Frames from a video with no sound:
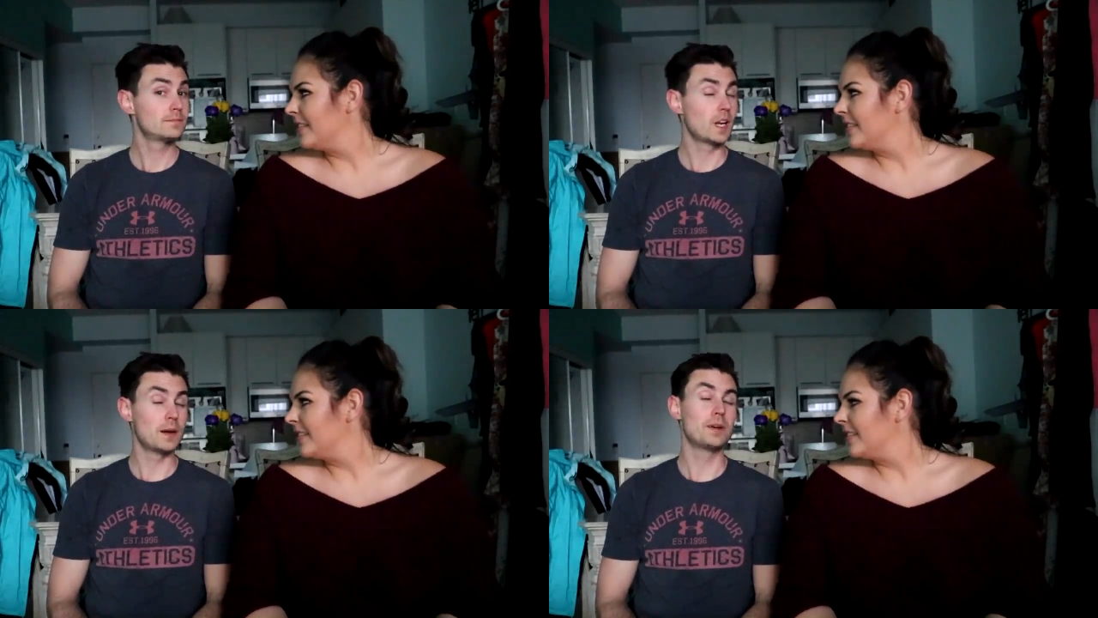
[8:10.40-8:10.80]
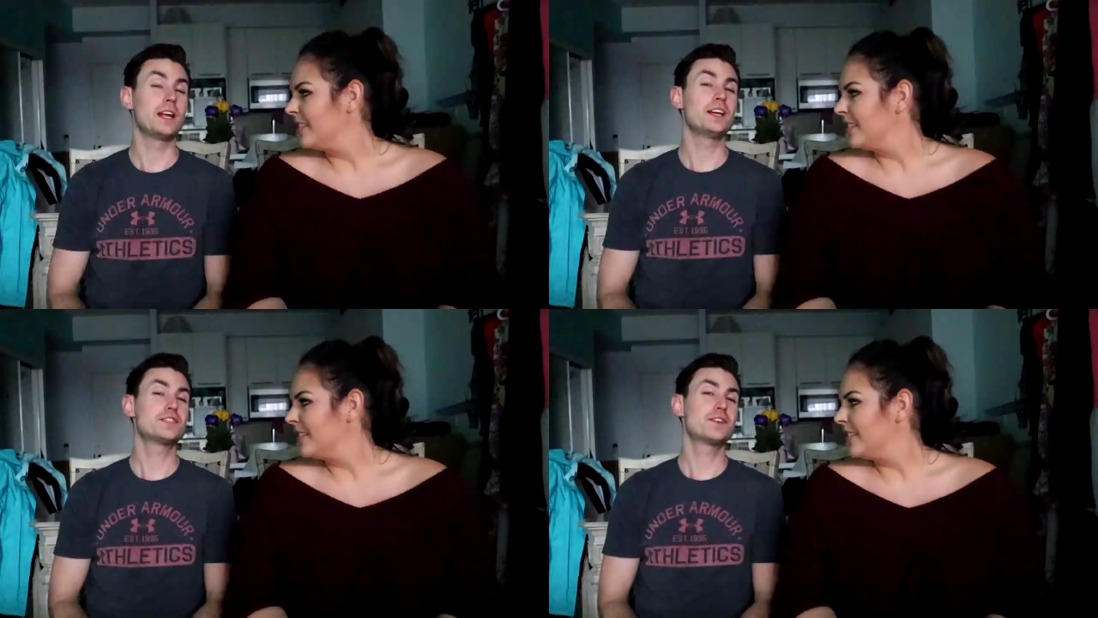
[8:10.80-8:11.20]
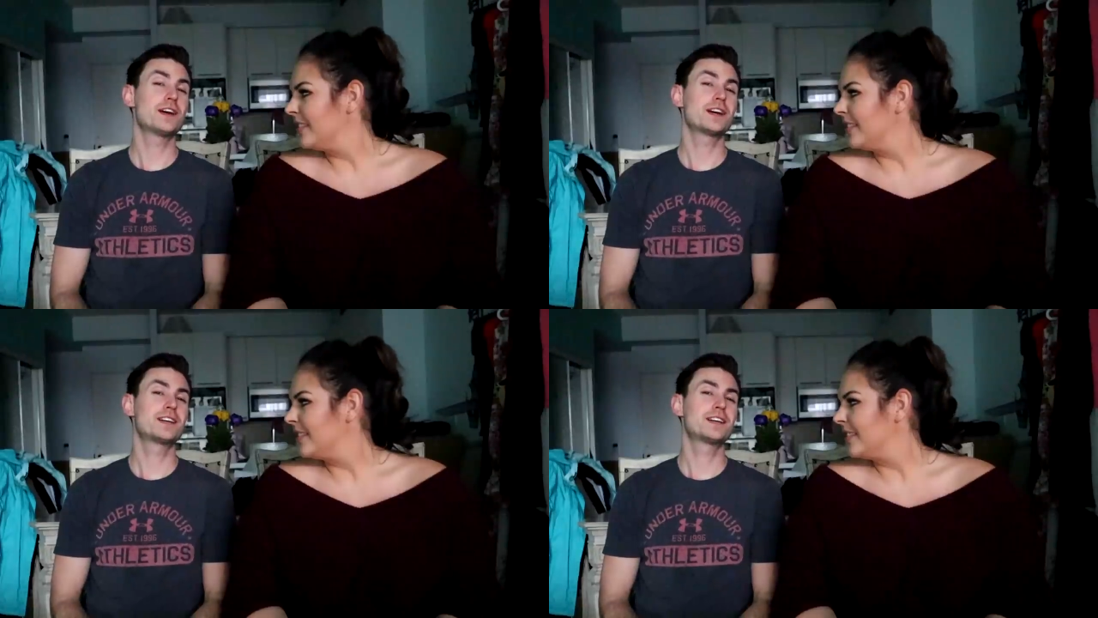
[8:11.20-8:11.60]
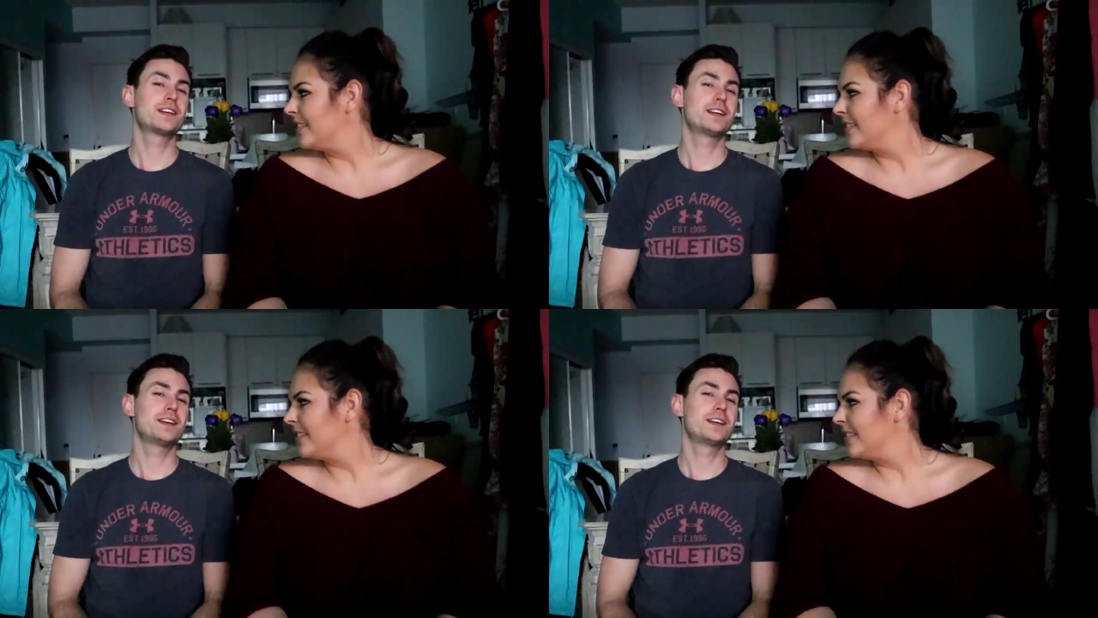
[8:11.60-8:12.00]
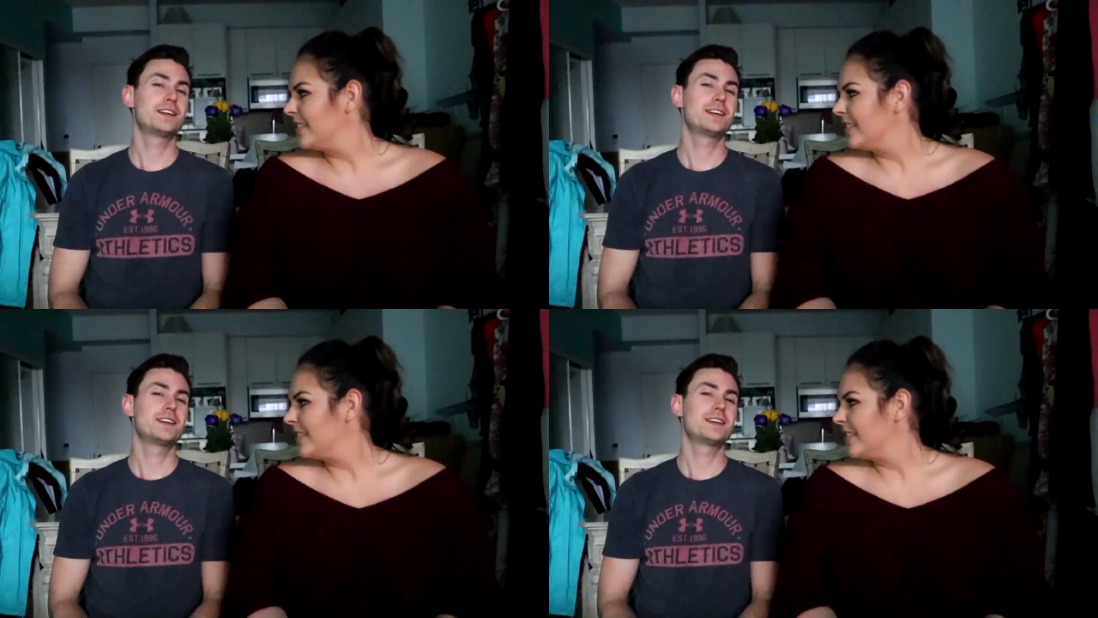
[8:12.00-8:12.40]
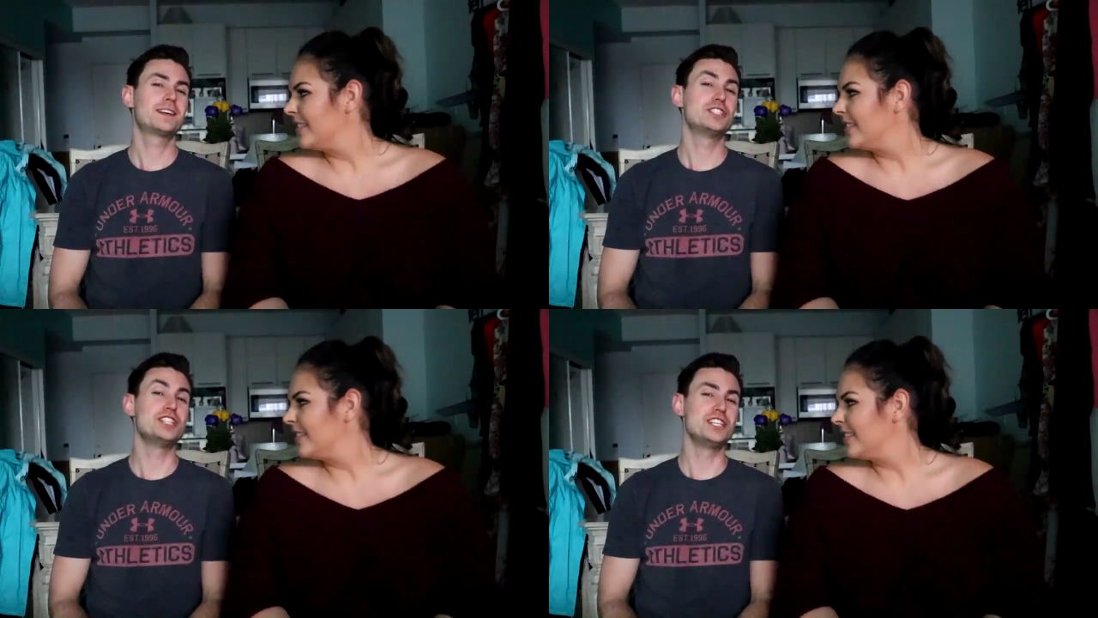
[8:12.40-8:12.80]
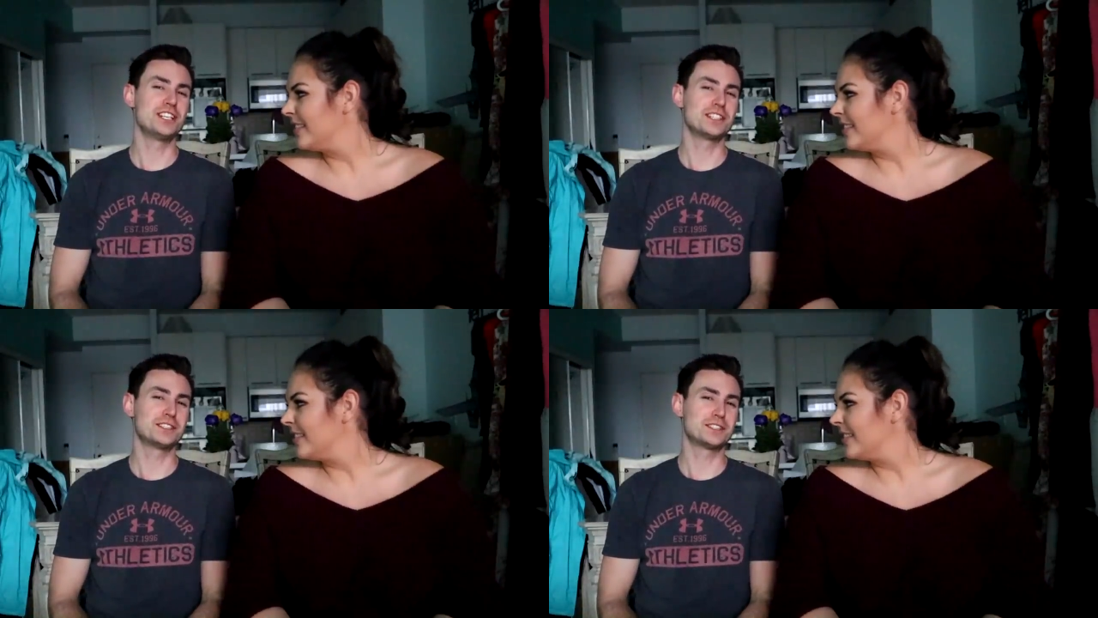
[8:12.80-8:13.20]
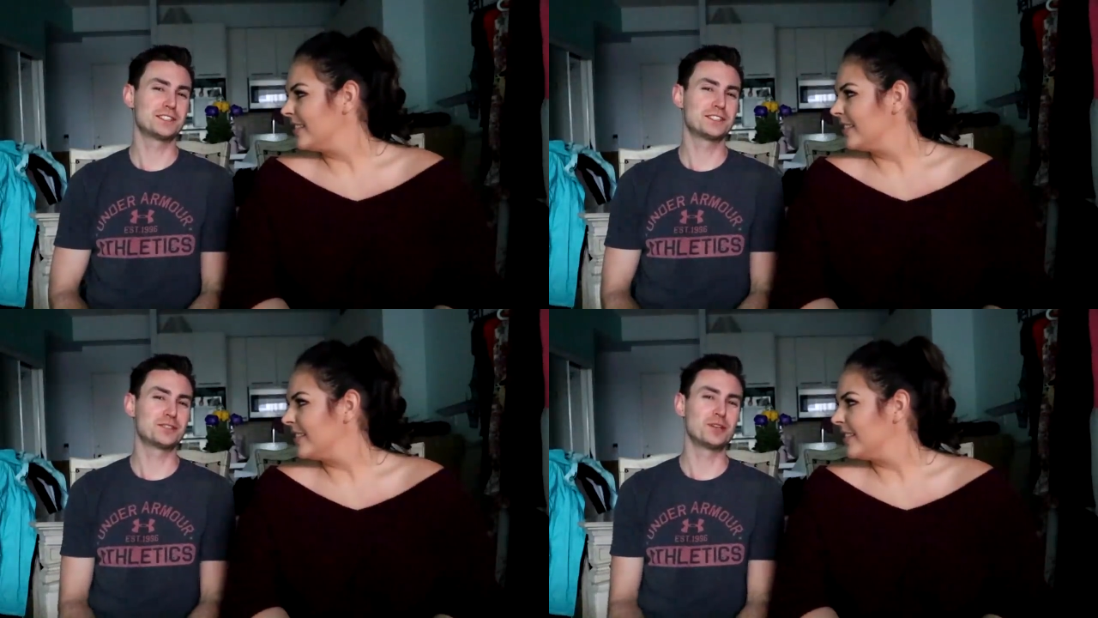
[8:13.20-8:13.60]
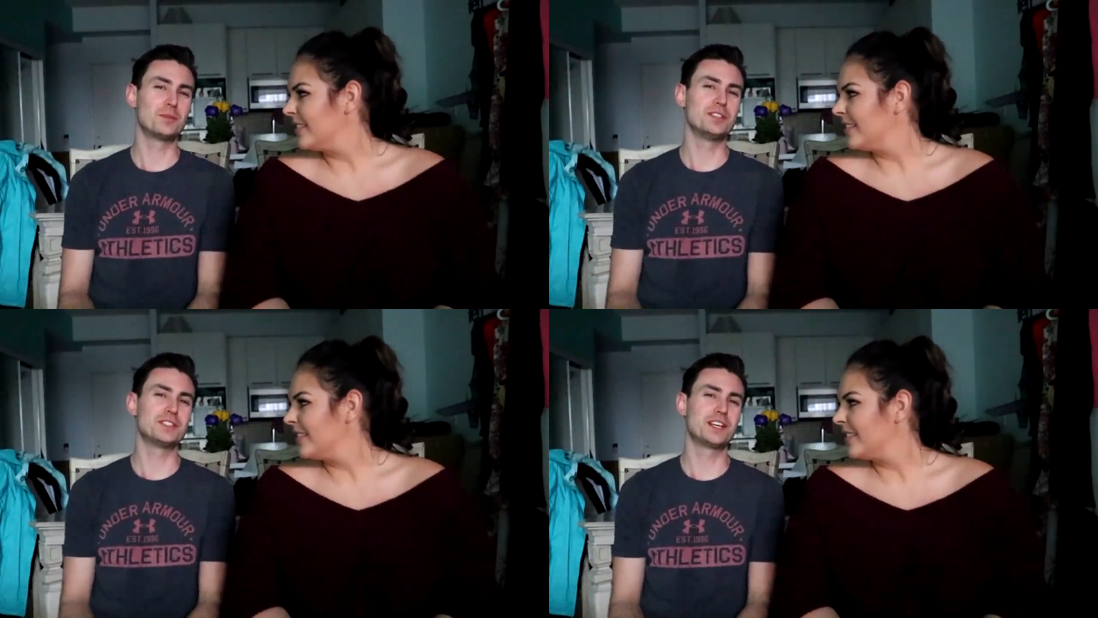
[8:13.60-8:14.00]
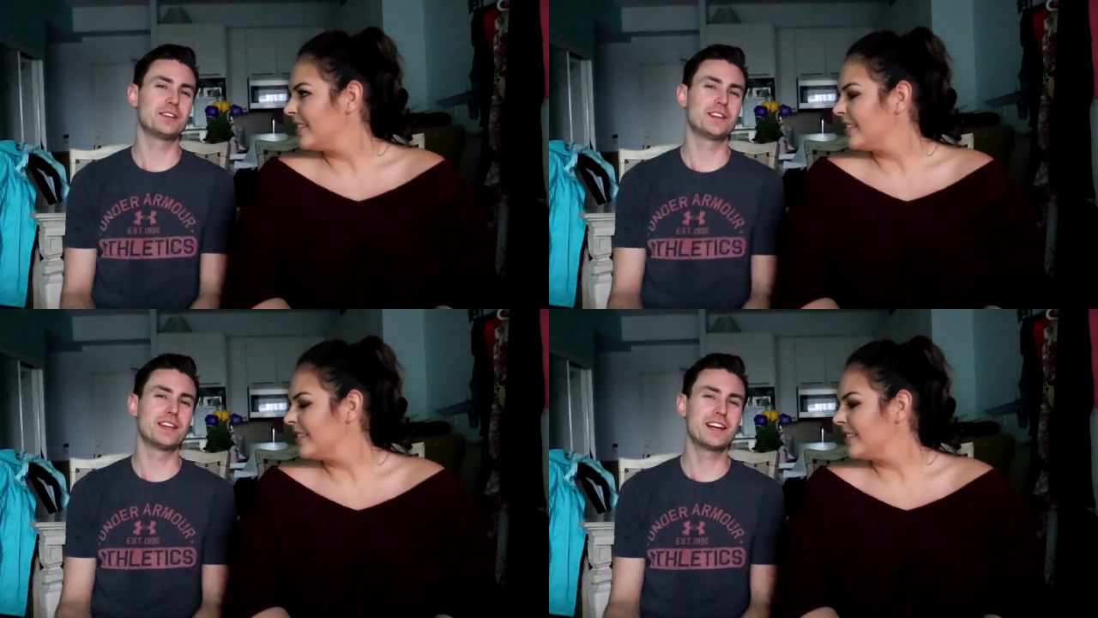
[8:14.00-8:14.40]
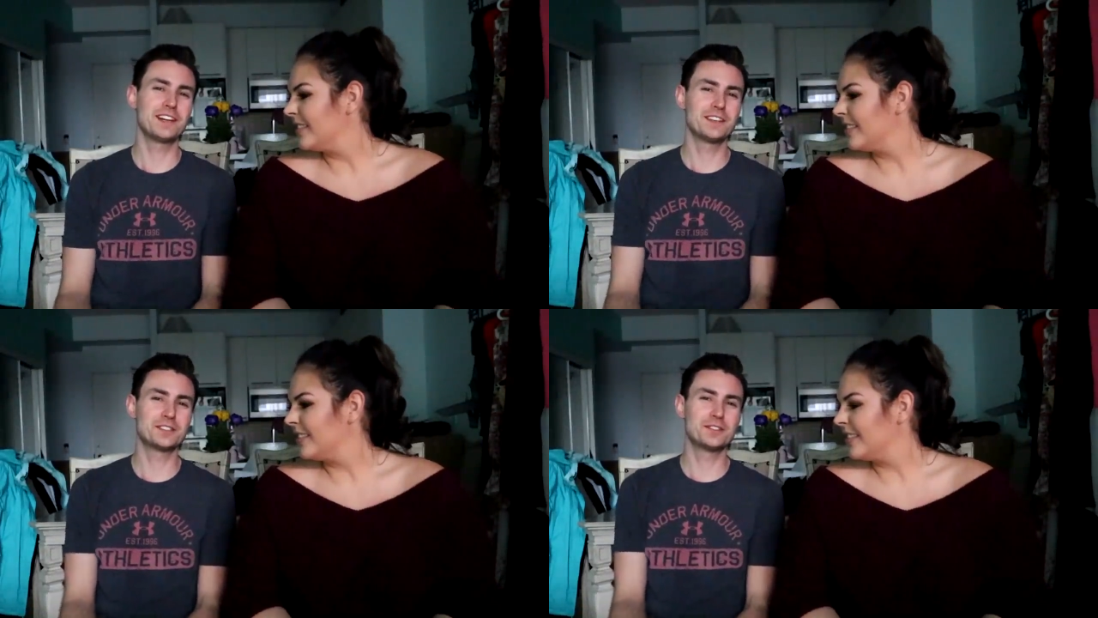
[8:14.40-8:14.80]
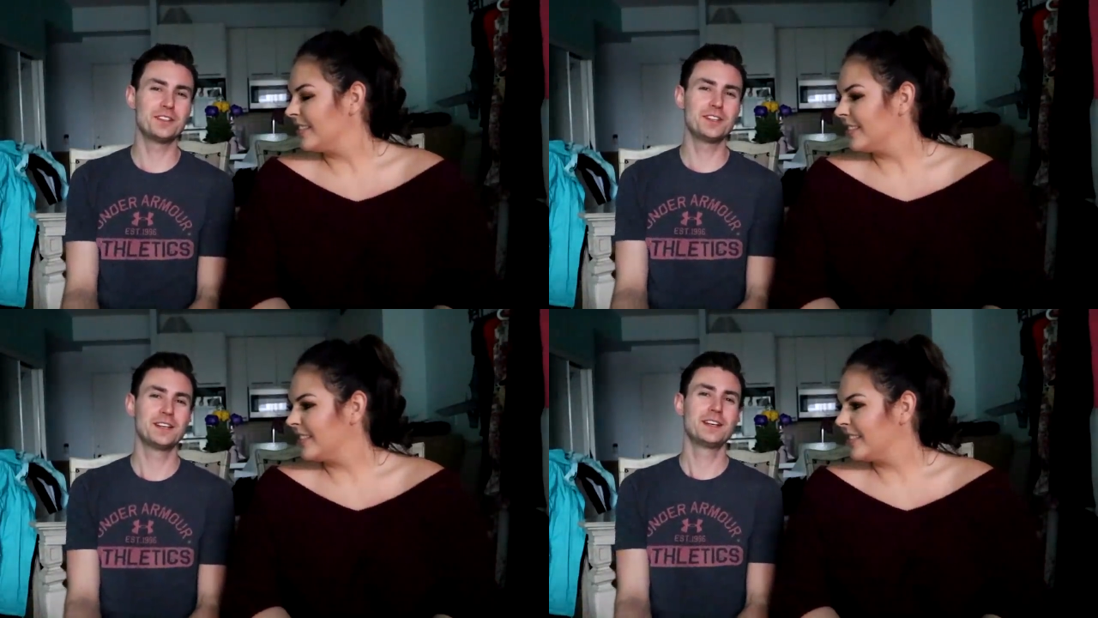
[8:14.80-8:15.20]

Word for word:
Speaker 1: I'm an HVAC genius, so I'll be sticking in that industry,